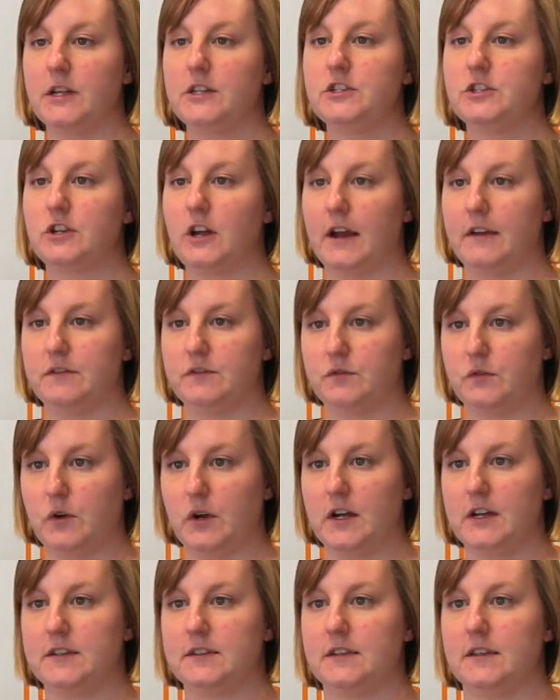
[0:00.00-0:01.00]
drives
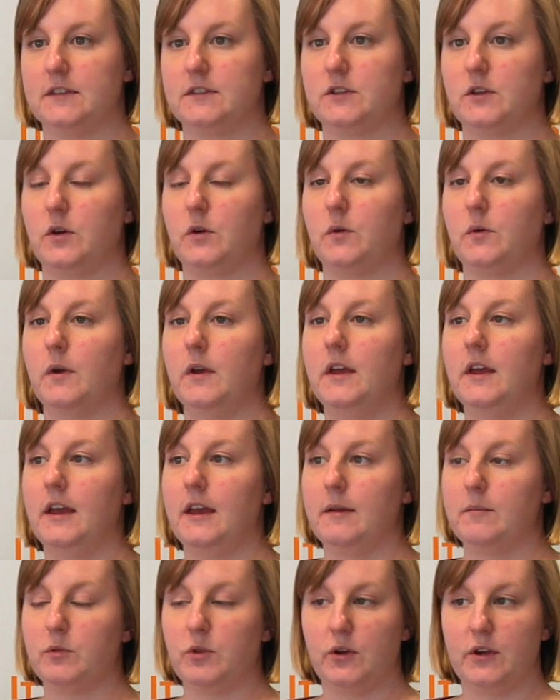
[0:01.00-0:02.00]
for us, and so
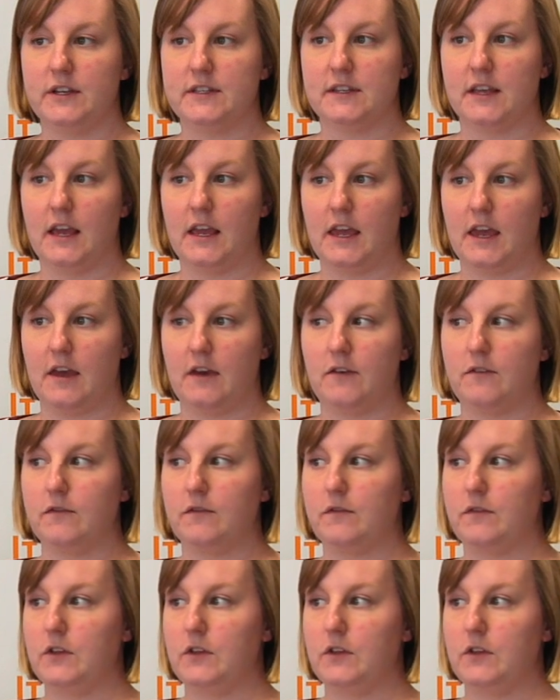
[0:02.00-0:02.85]
employees can give,